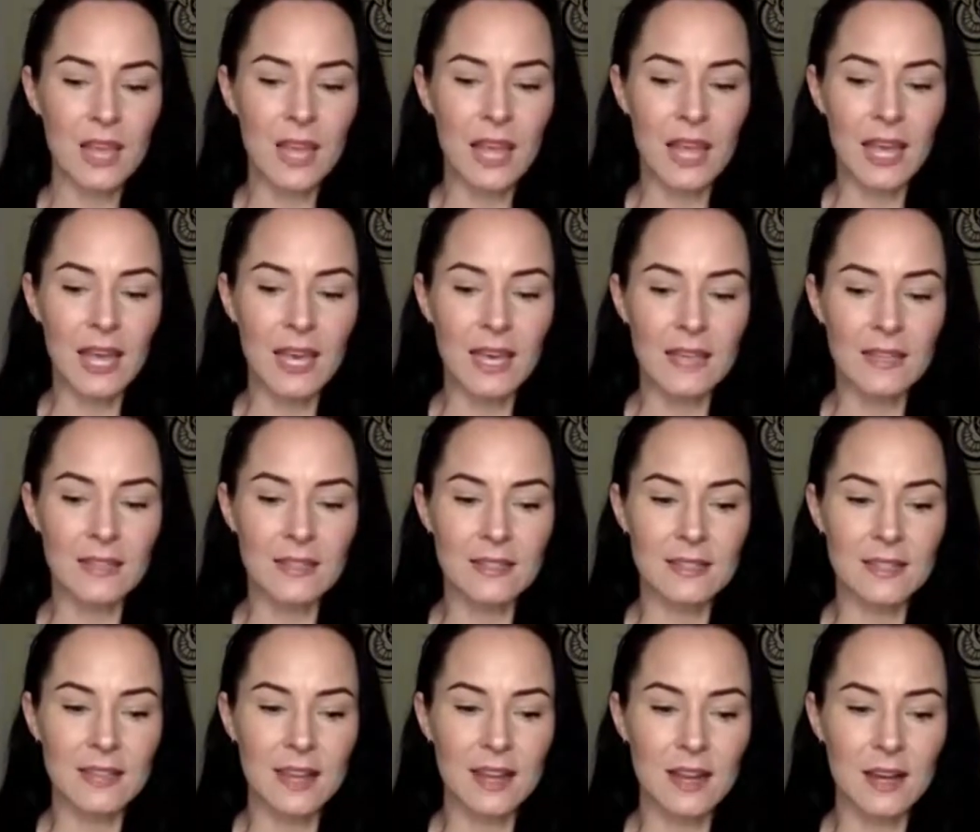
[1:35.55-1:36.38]

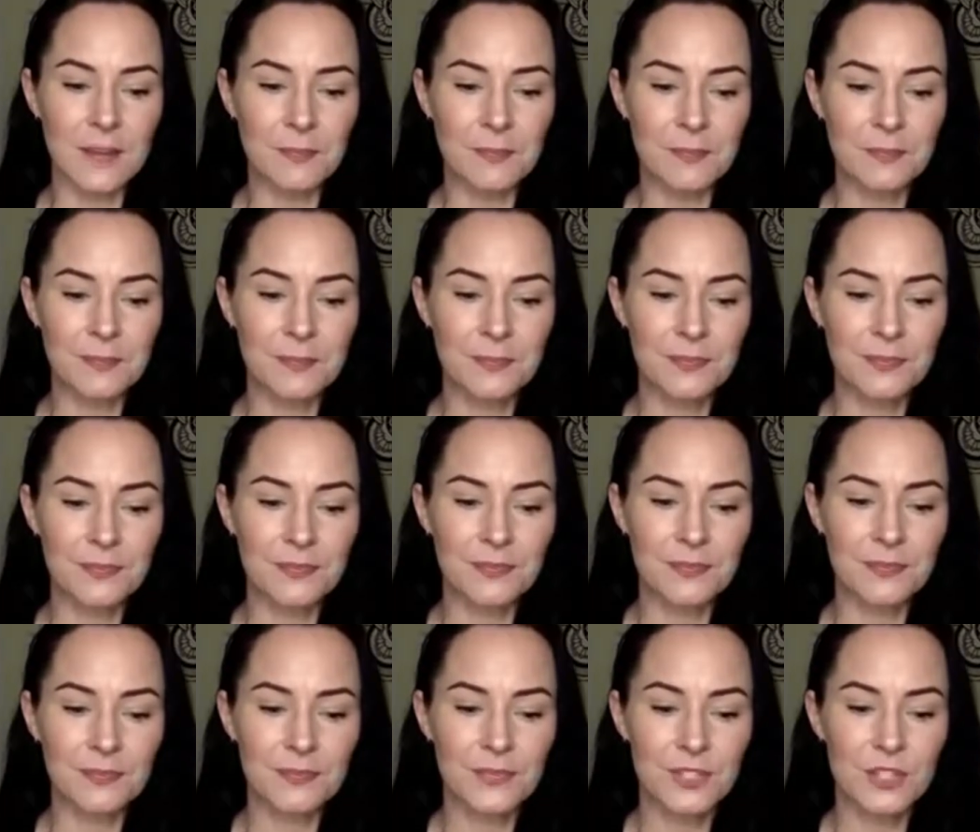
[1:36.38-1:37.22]
and
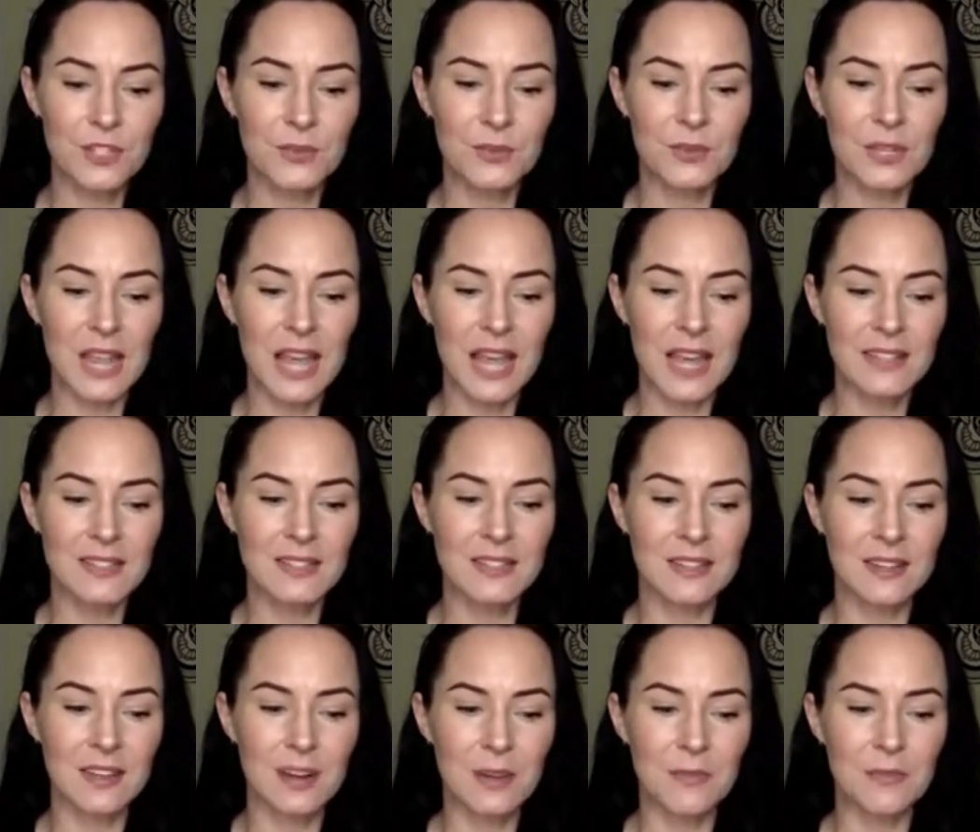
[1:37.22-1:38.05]
just relax
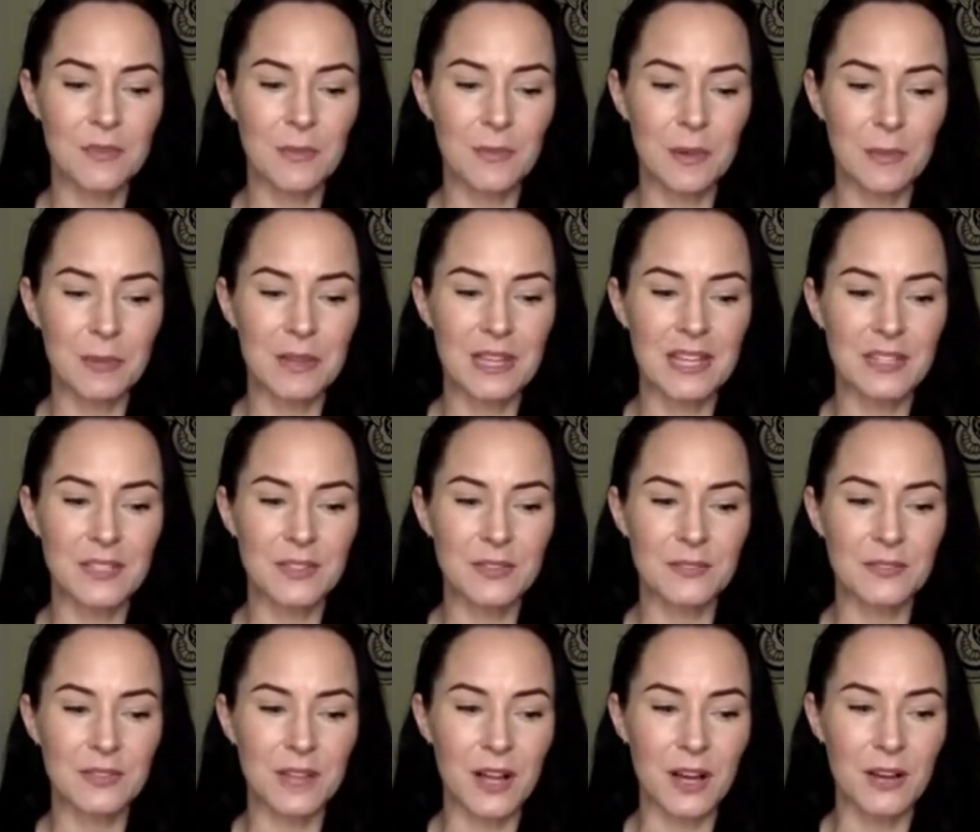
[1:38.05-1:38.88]
and come from a place
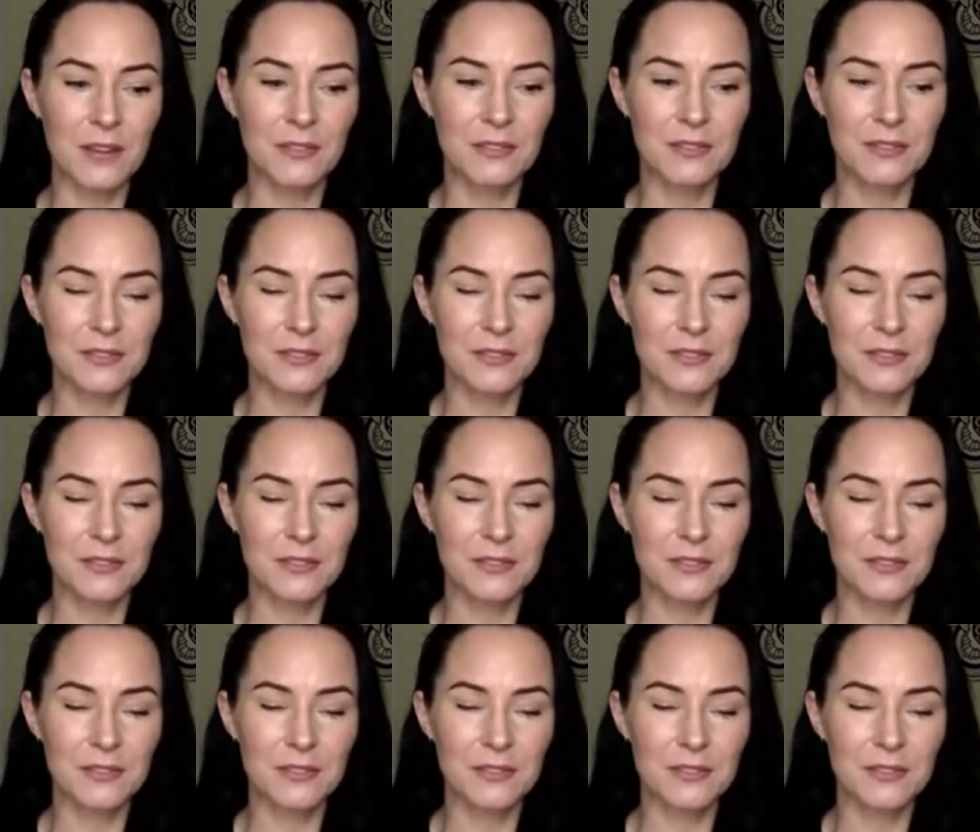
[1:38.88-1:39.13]
of love.